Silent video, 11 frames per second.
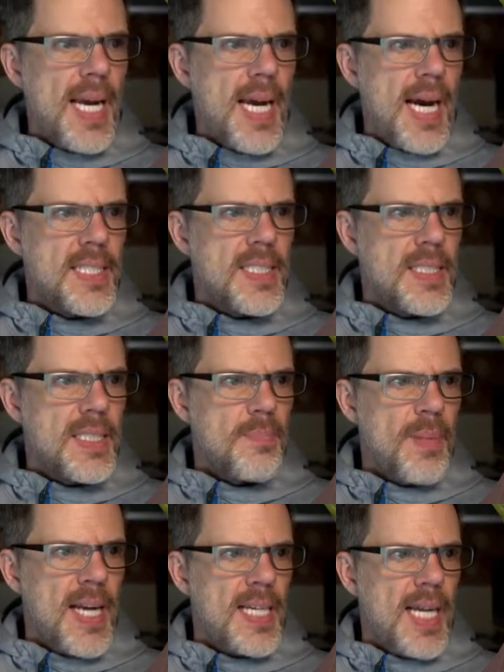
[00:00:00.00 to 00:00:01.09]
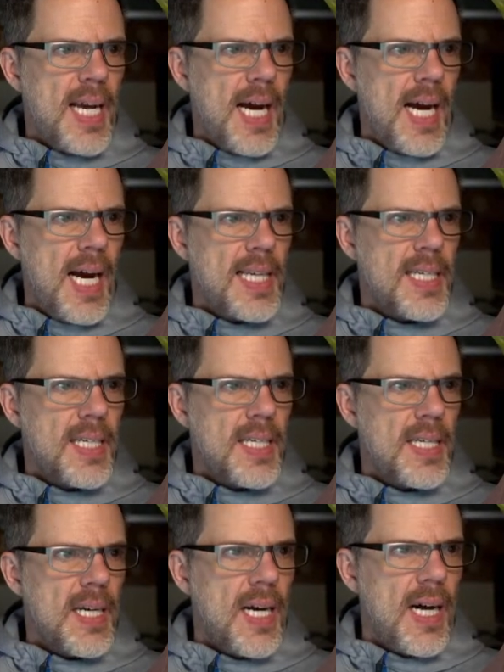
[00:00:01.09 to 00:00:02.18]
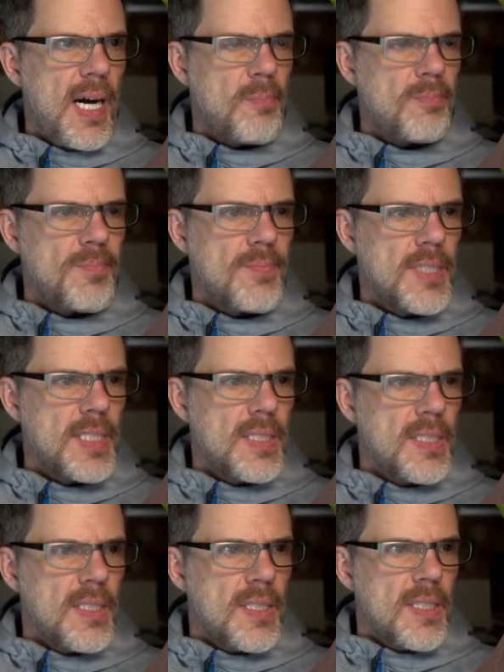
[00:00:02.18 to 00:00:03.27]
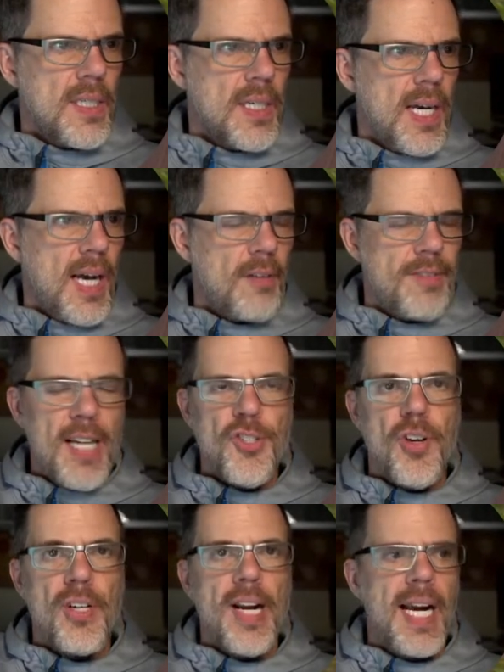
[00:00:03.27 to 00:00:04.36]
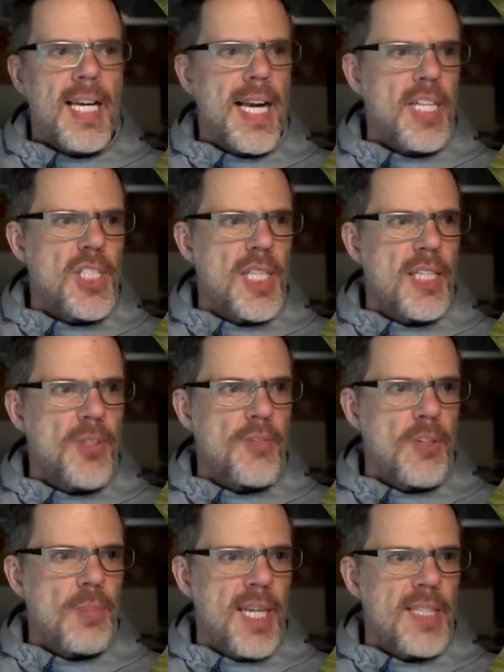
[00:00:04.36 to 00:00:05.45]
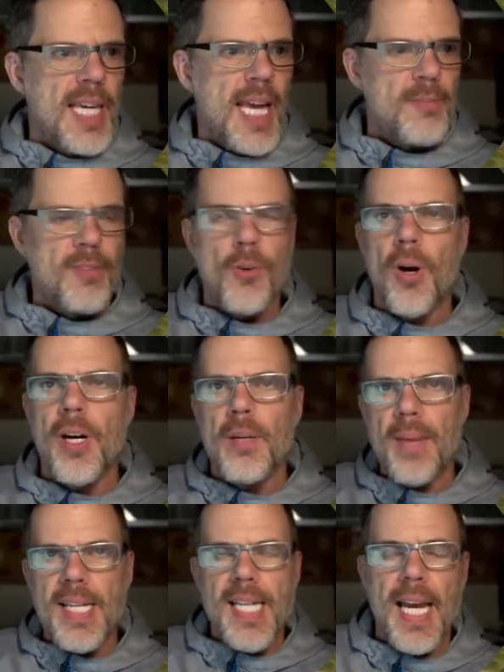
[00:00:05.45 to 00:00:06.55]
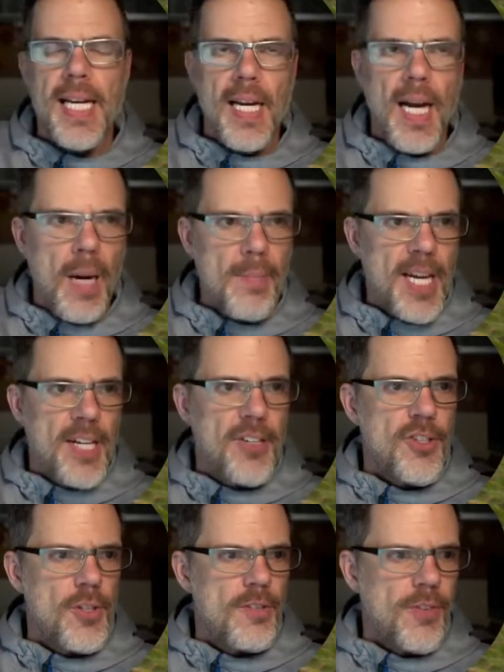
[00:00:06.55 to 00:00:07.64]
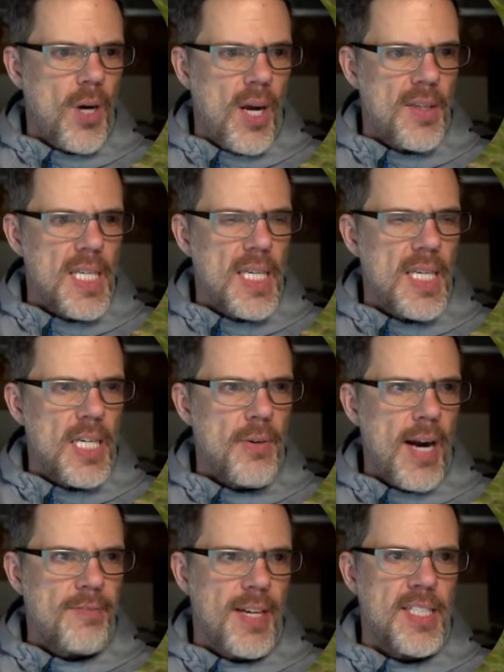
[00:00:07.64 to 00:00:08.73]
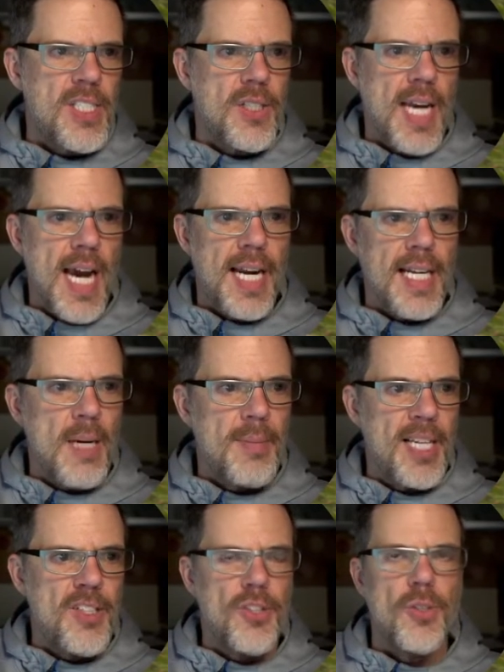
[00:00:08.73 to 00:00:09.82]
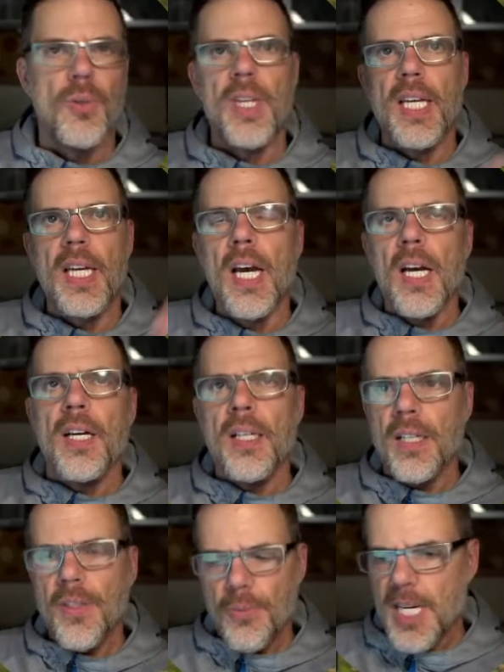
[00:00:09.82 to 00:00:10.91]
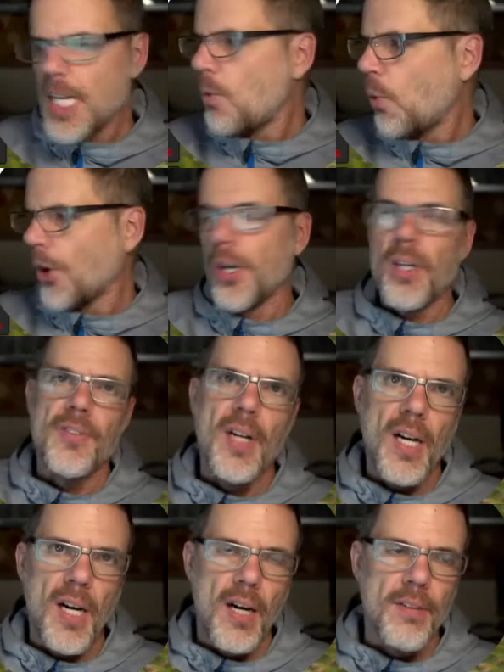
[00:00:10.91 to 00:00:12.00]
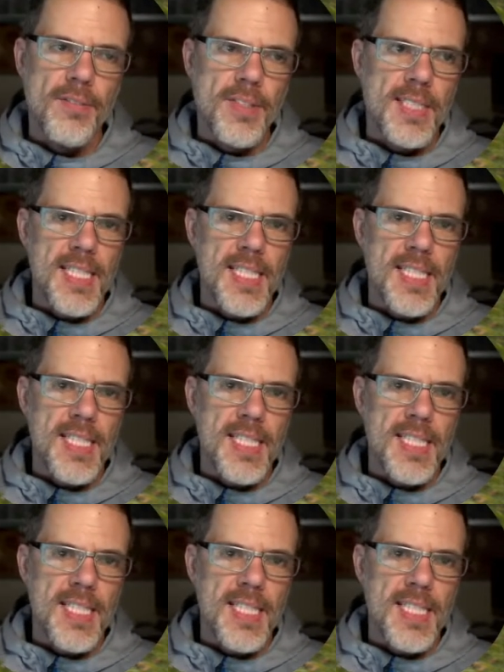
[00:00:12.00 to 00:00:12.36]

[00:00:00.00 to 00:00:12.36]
and depending on how fast your internet connection is, or if you played the game before, it may take a minute or two for all the graphics to kind of come into the 3D world of